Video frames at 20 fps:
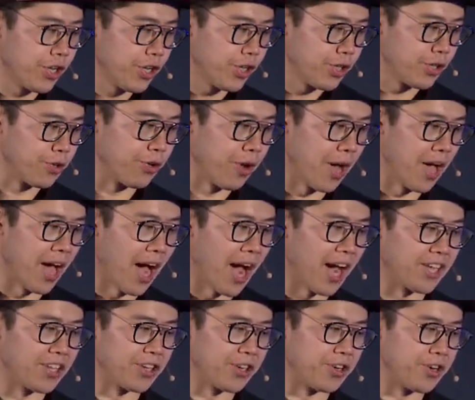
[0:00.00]
you an
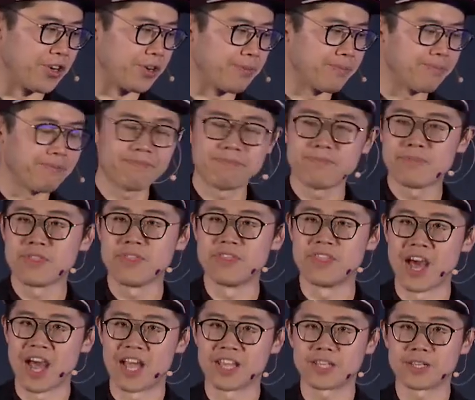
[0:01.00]
idea
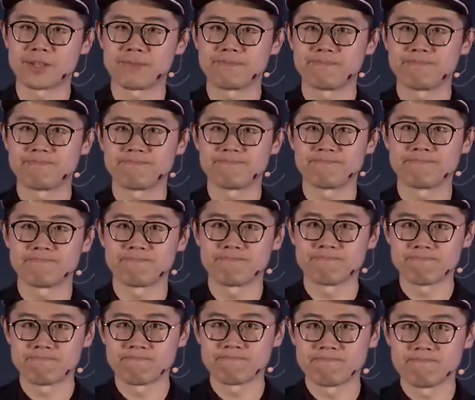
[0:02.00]
that
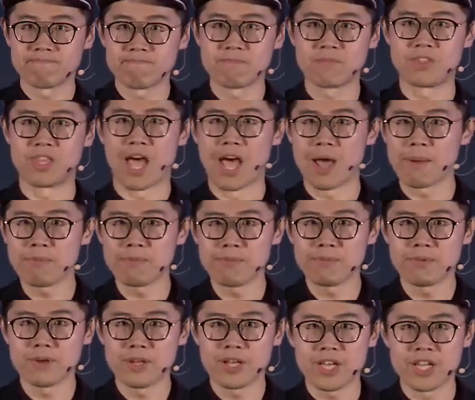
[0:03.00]
debt
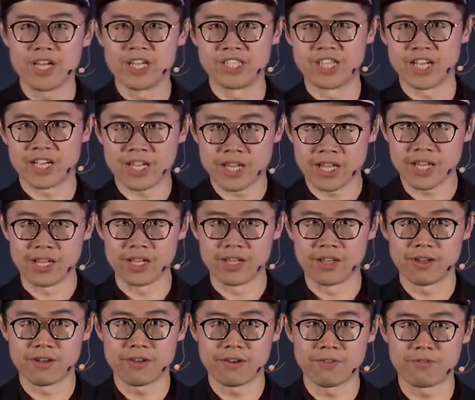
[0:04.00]
is a key
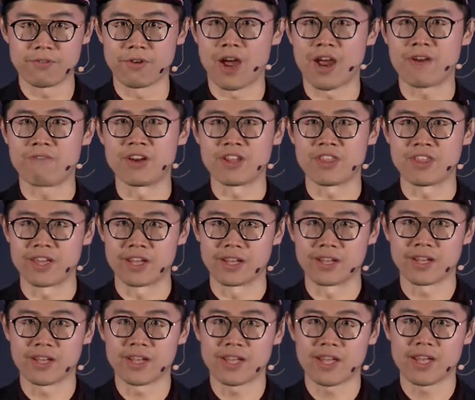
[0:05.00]
for everything.
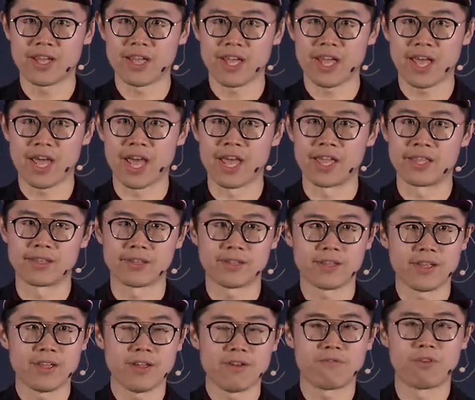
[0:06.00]
And
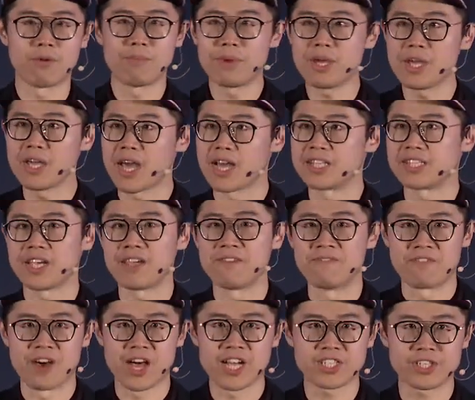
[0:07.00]
for me as an
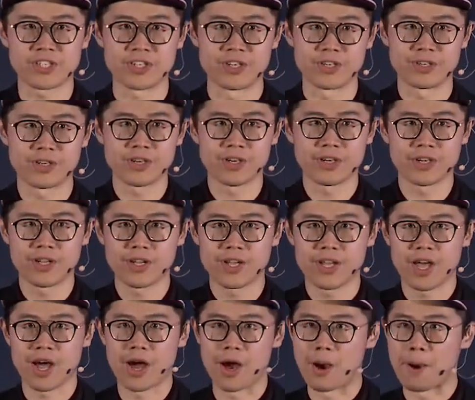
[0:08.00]
investor,
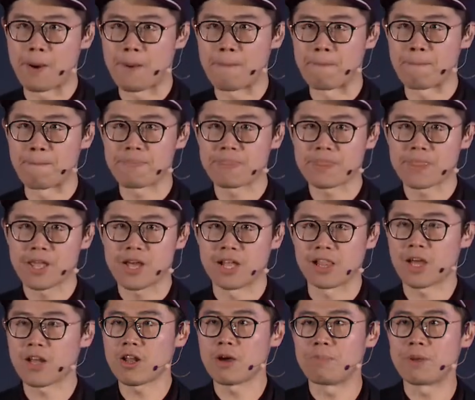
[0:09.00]
a
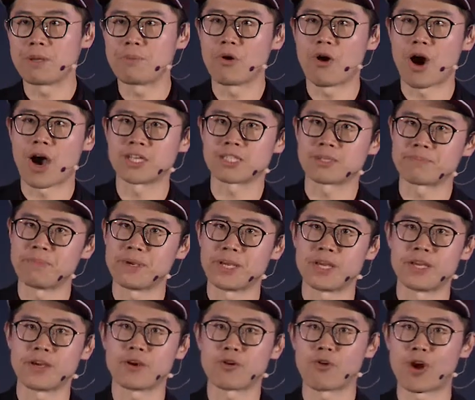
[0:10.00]
lot of people ask
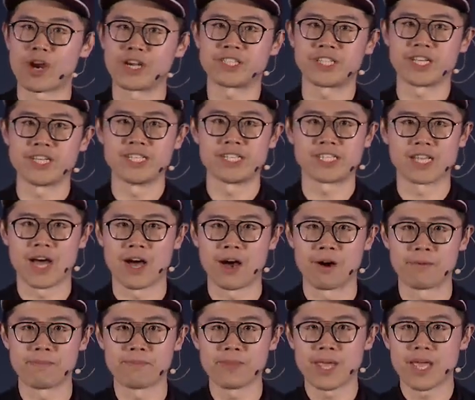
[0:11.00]
me questions
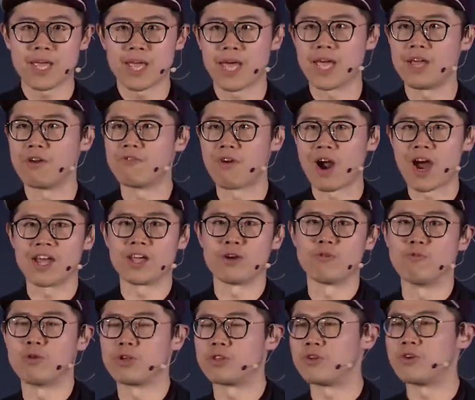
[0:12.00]
on, hey,
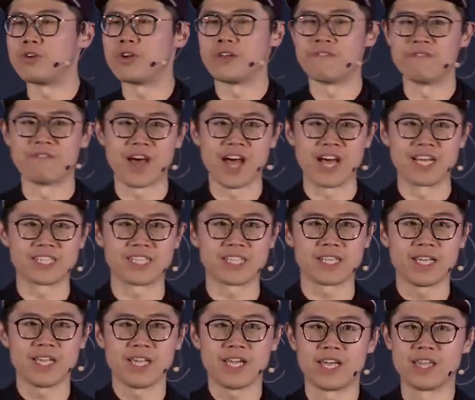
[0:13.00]
Ryan, what do you invest
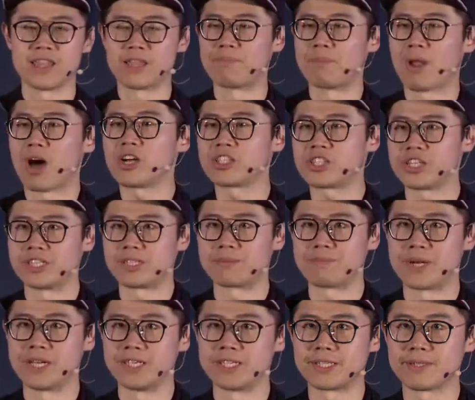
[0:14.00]
in the blockchain
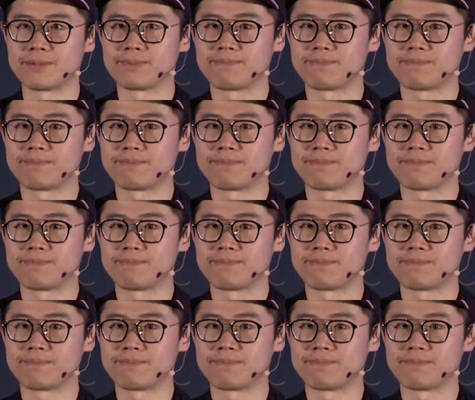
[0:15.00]
space?